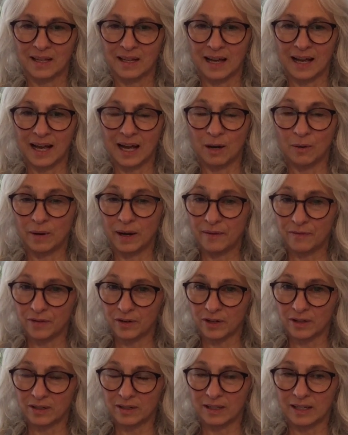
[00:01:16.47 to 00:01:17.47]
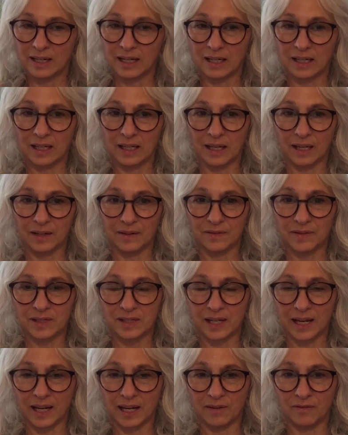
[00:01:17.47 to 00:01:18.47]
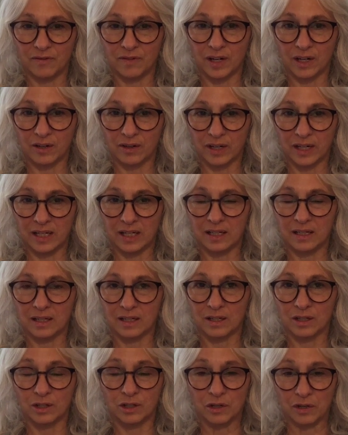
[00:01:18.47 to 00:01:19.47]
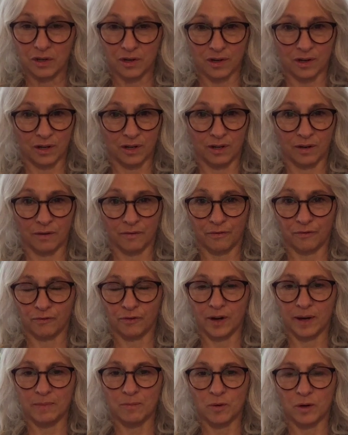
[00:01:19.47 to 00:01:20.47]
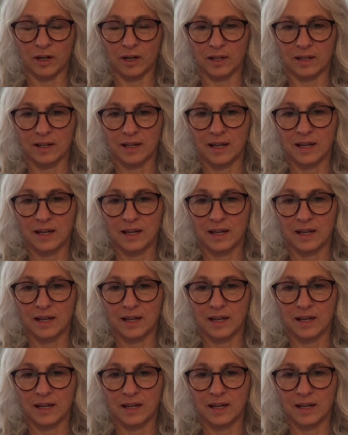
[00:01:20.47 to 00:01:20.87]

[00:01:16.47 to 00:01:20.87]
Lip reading: However, it gives a very good framework